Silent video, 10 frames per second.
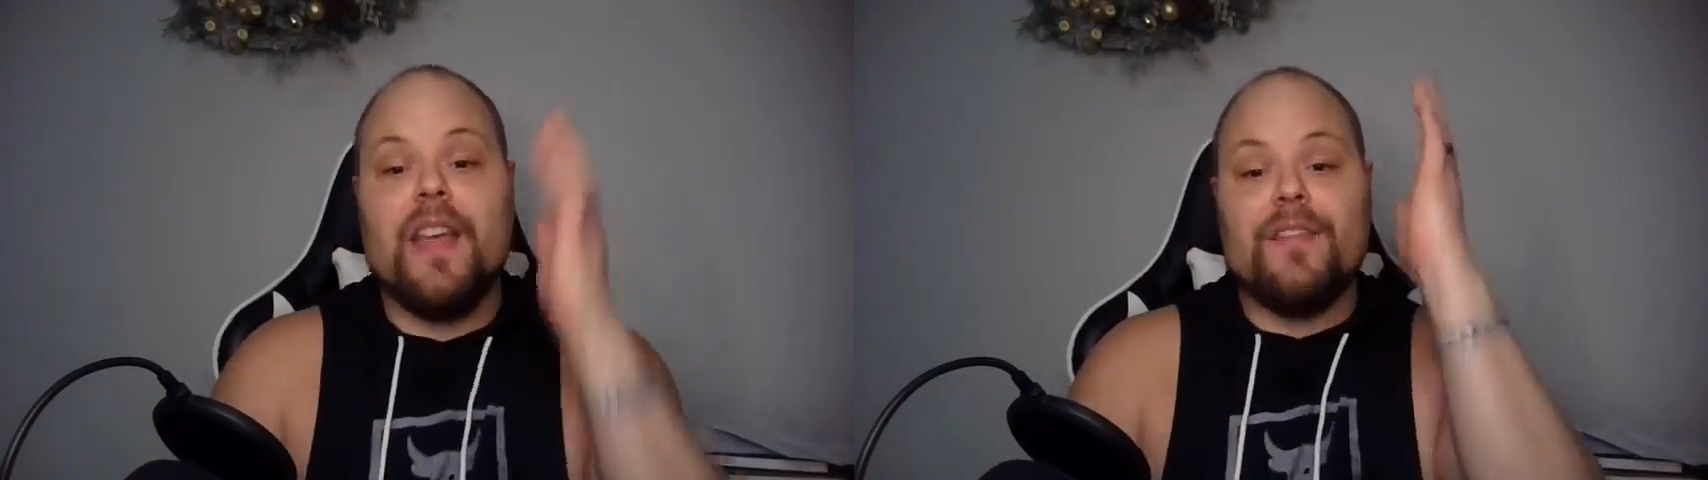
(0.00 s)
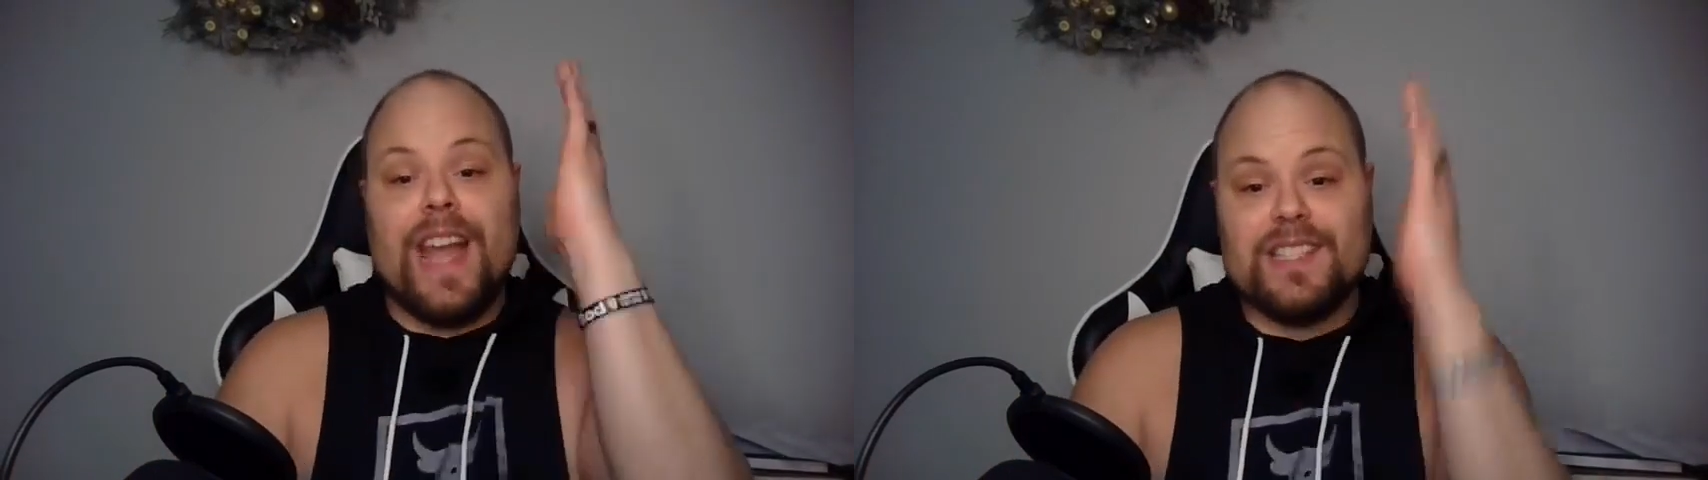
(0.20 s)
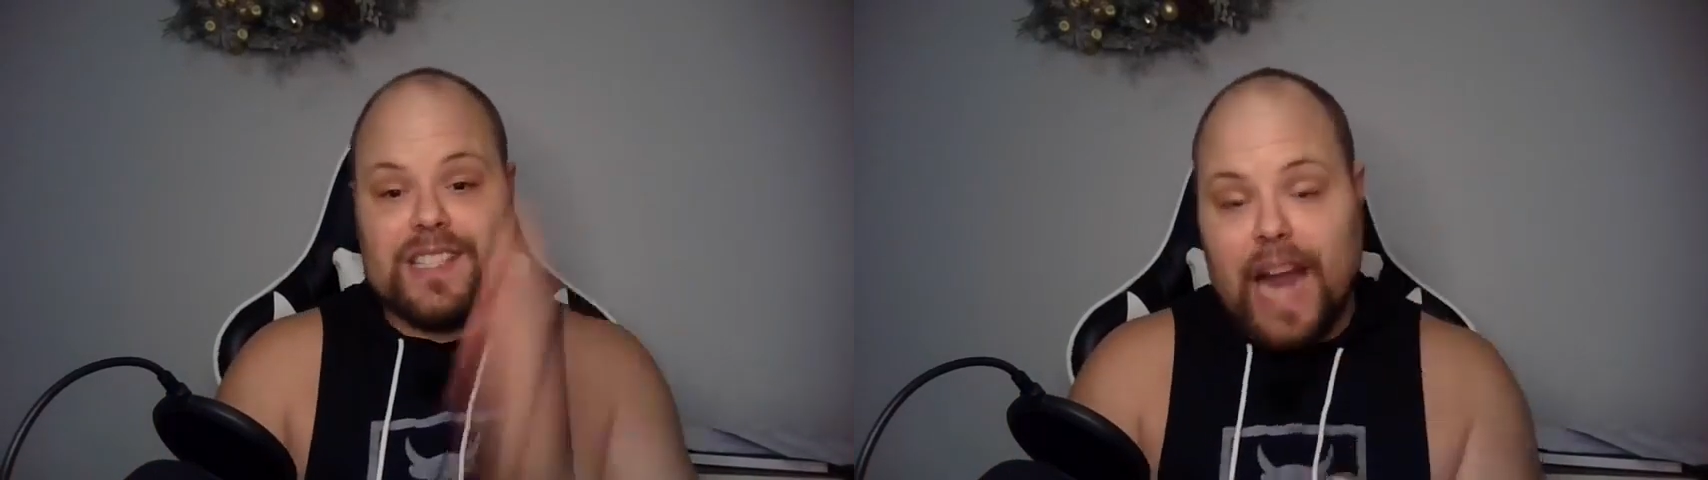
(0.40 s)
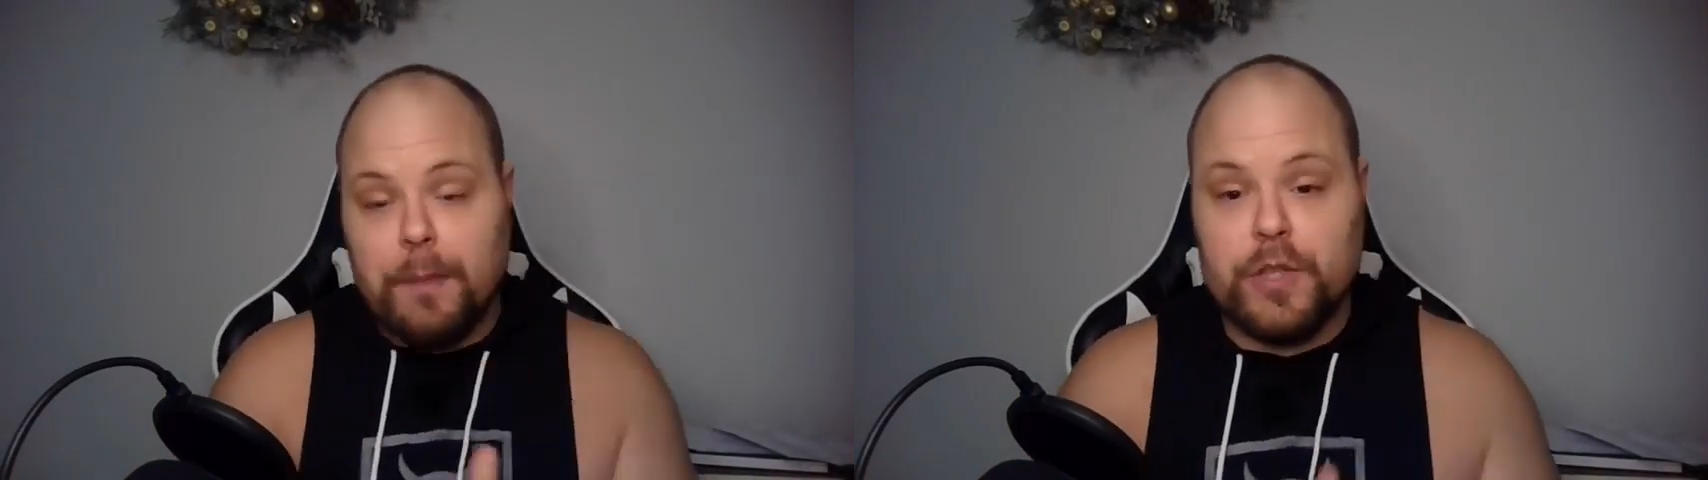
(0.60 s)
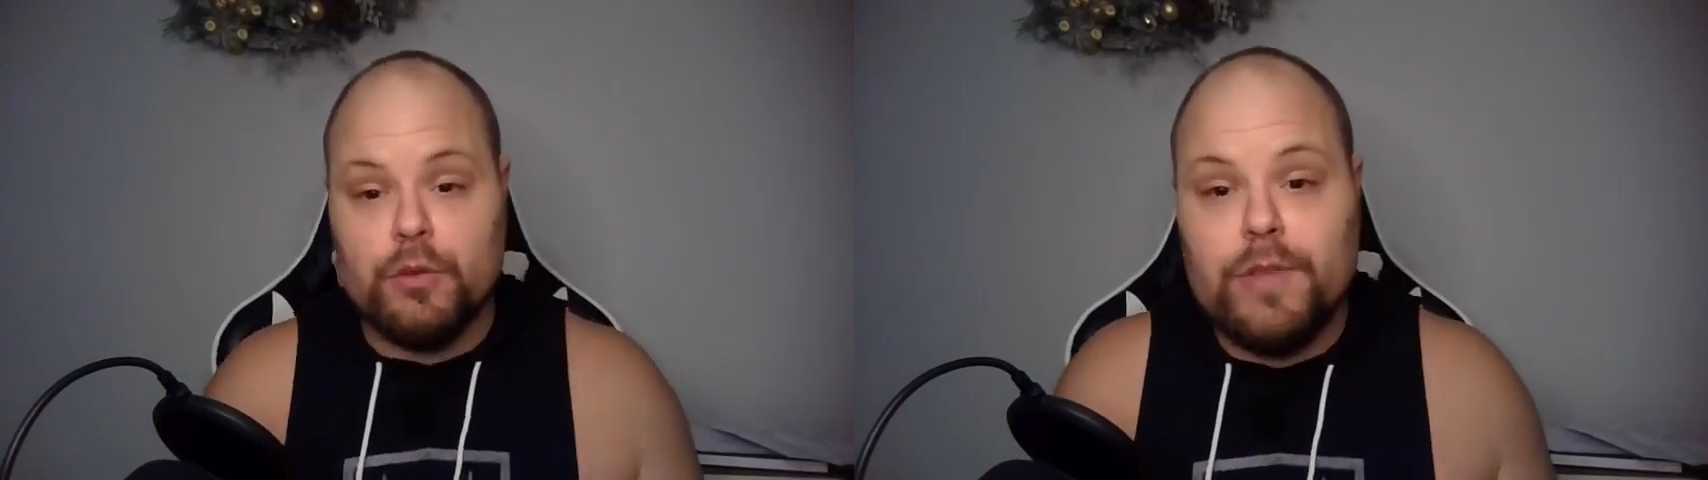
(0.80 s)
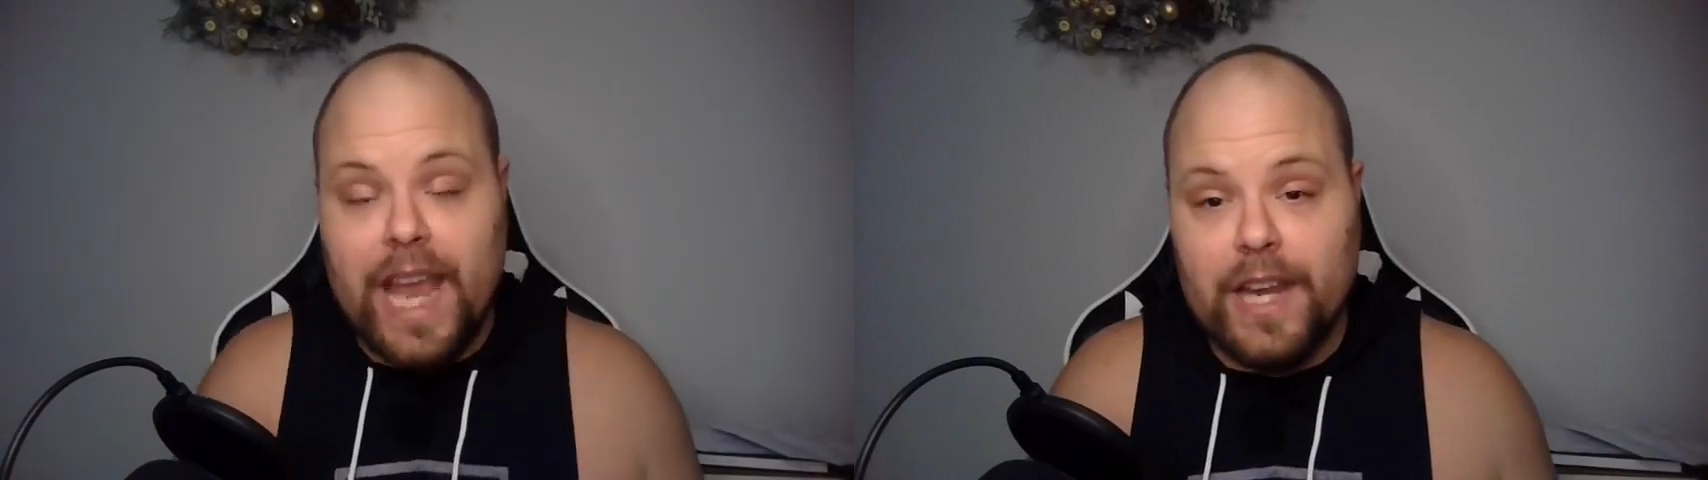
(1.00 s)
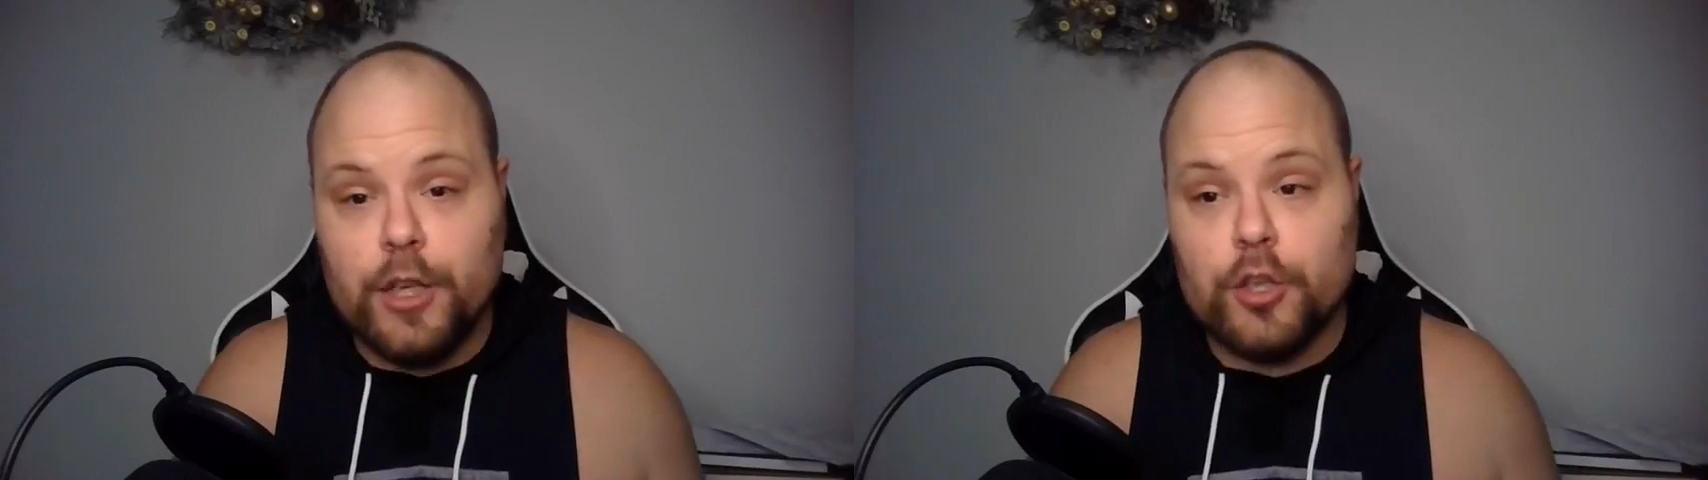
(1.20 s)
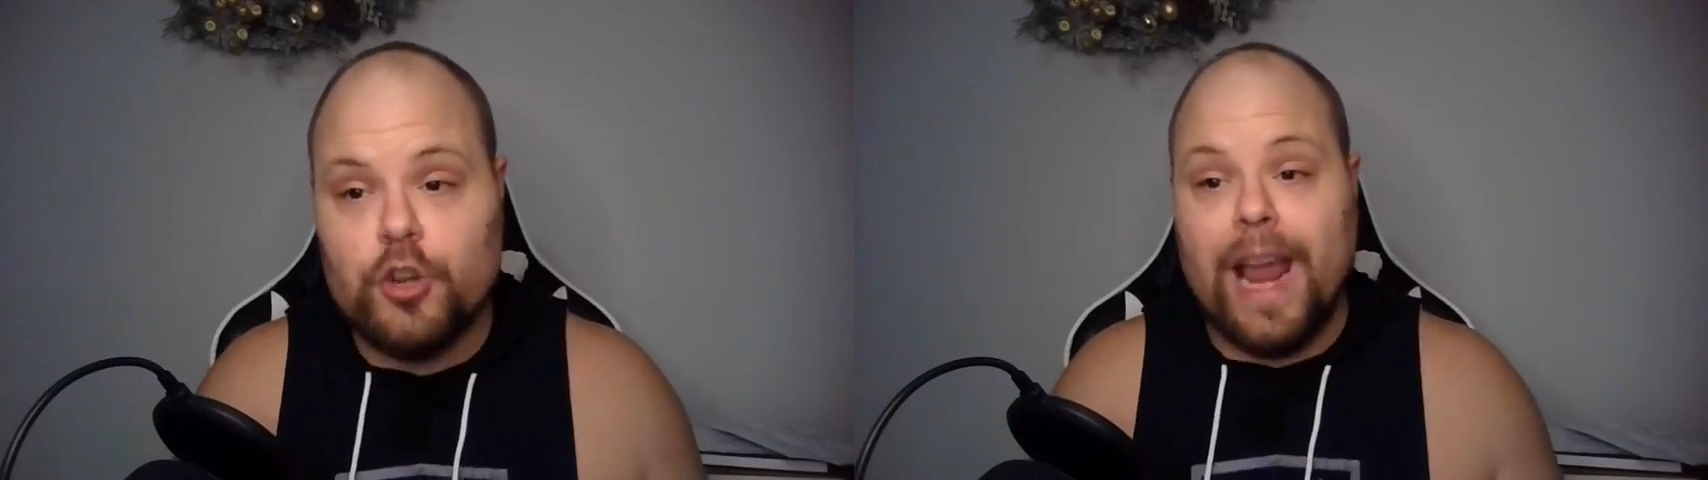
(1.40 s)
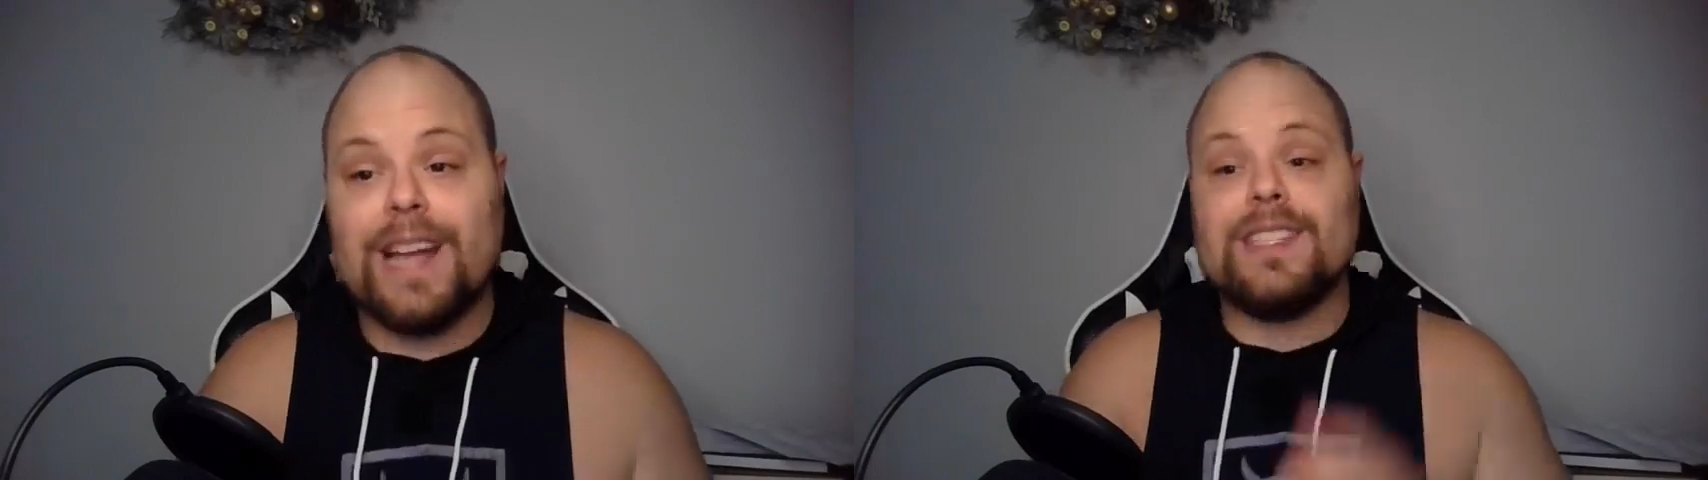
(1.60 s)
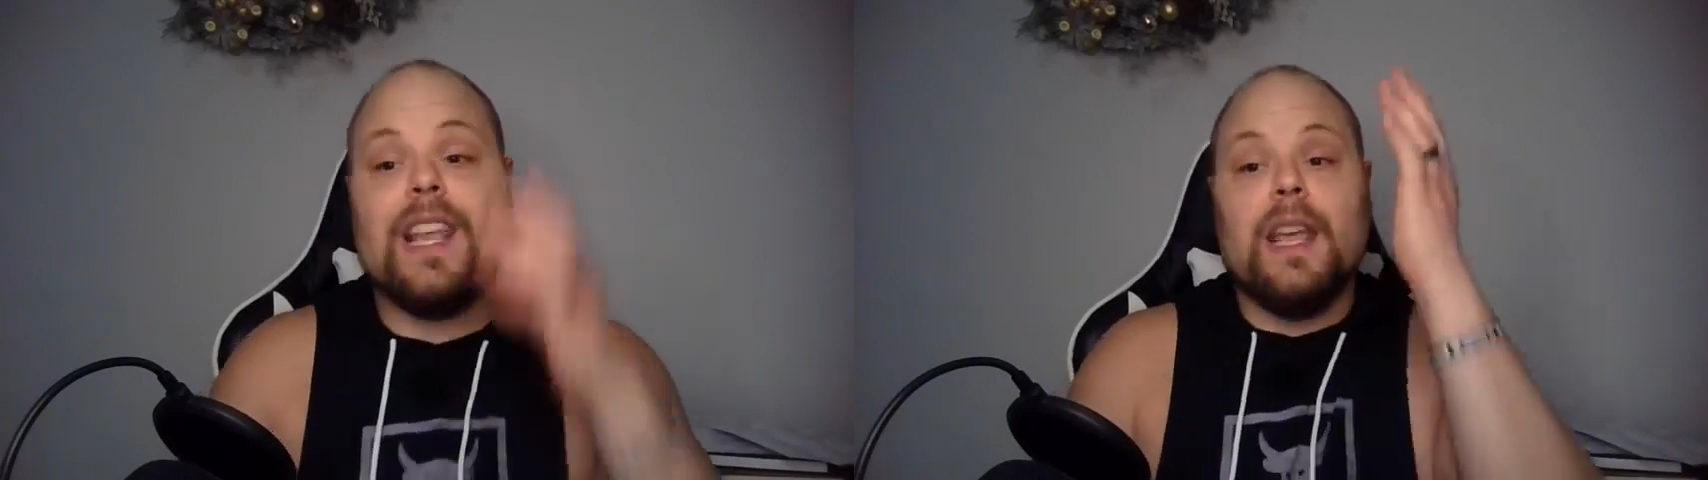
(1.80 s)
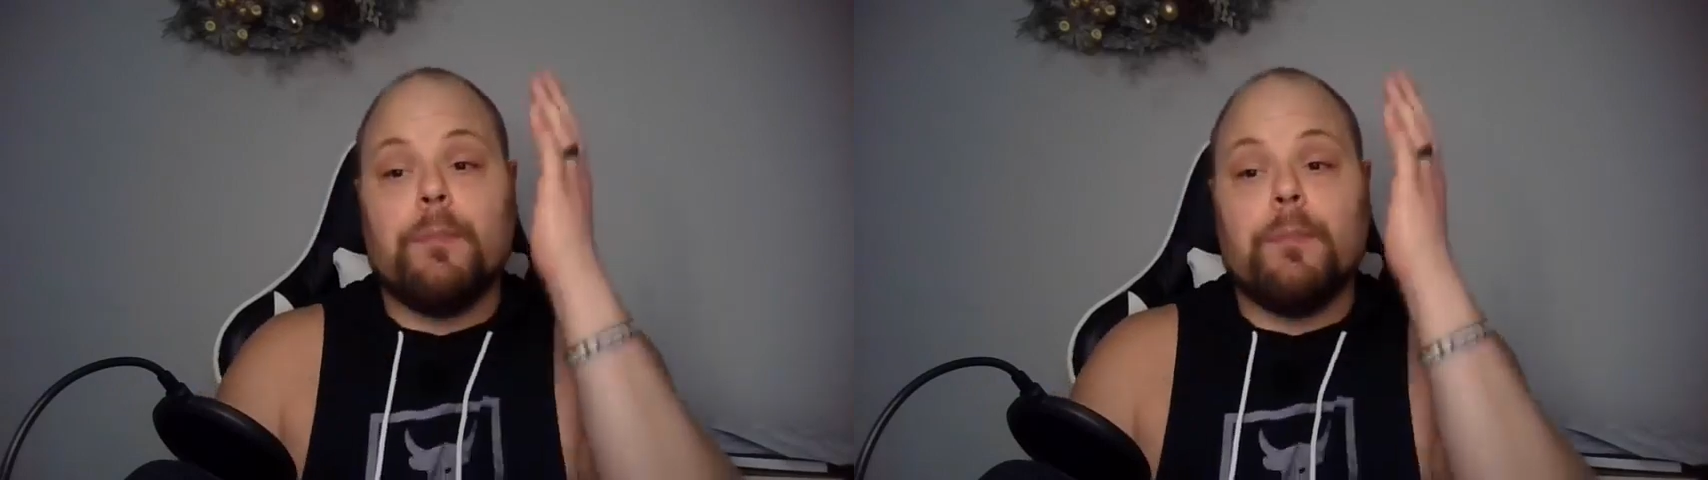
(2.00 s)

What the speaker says: that stops you dead in your tracks,